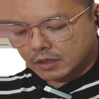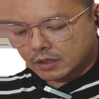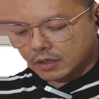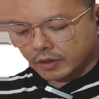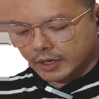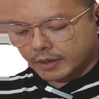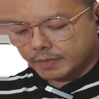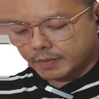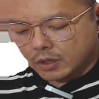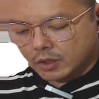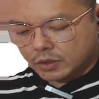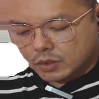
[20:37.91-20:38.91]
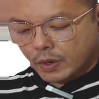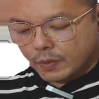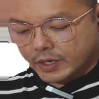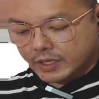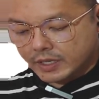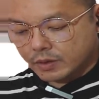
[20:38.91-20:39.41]
Okay. So when we
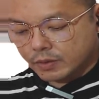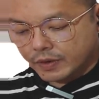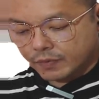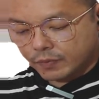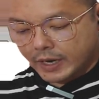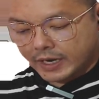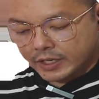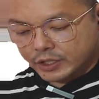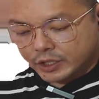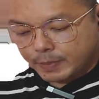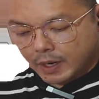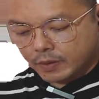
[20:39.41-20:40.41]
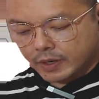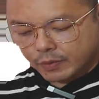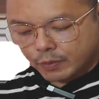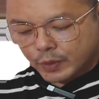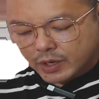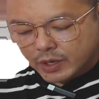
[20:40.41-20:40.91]
deal with work energy power, right,
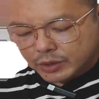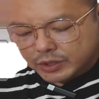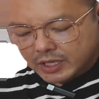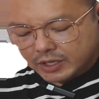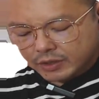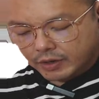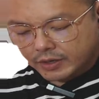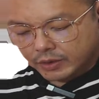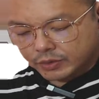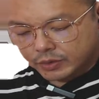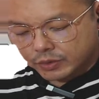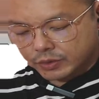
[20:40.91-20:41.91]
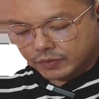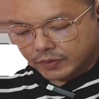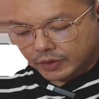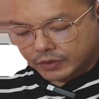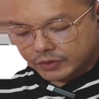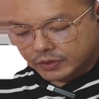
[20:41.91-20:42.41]
we usually try not to use
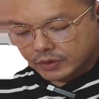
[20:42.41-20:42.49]
force.